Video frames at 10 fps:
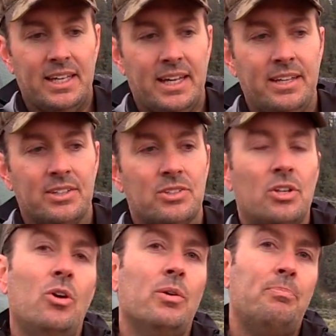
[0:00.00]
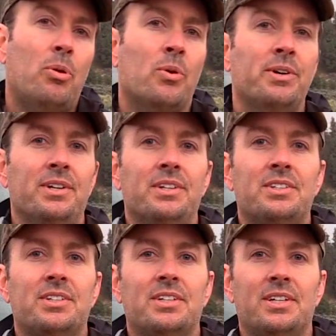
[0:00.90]
it is so
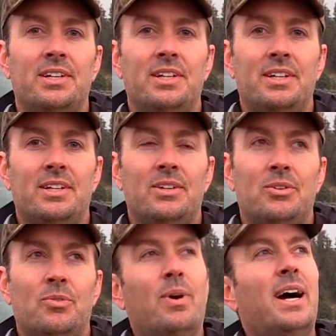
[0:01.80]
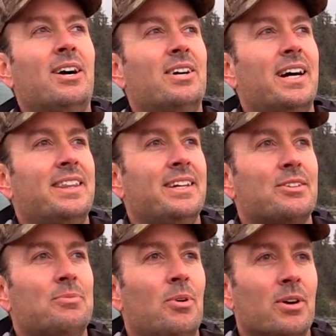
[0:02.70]
important. Wow, I think
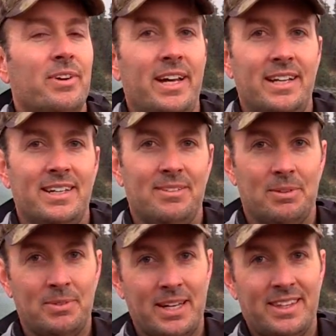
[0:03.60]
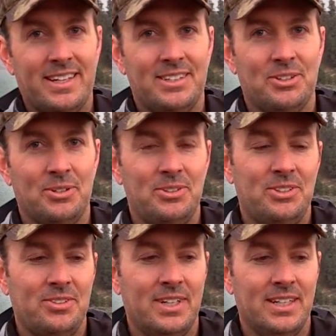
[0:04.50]
there's more rain. Remember, I think I told
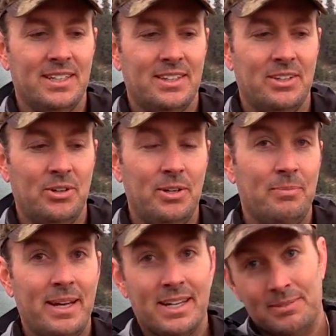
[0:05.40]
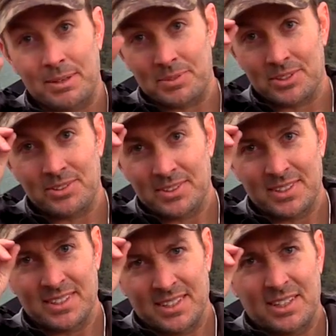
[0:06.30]
you the hood might come up soon?
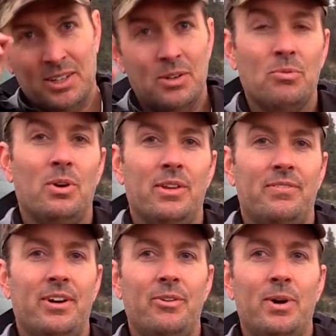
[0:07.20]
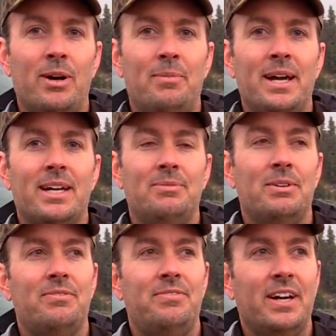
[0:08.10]
Well, it very well might come
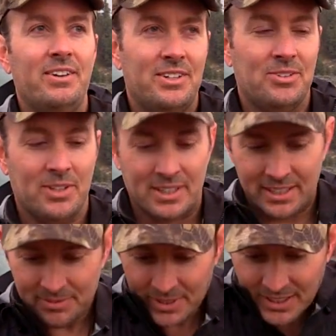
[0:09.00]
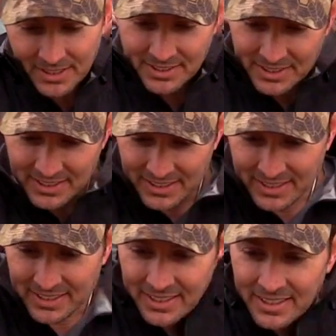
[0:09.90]
up very shortly, because
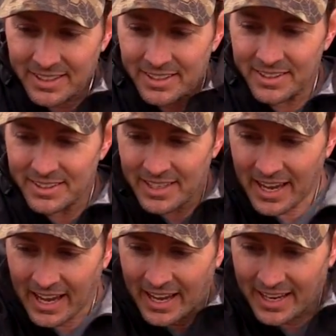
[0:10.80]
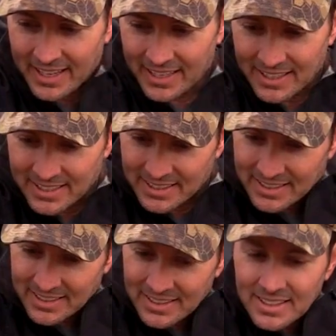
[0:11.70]
this hat
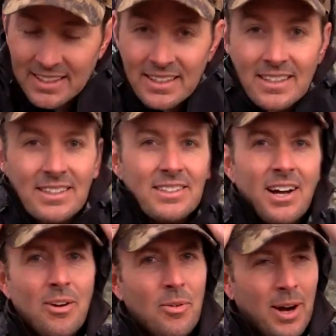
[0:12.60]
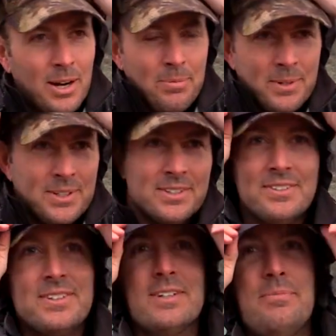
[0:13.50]
is not waterproof,
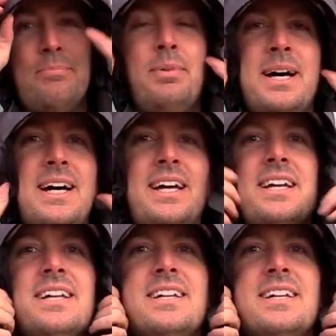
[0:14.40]
but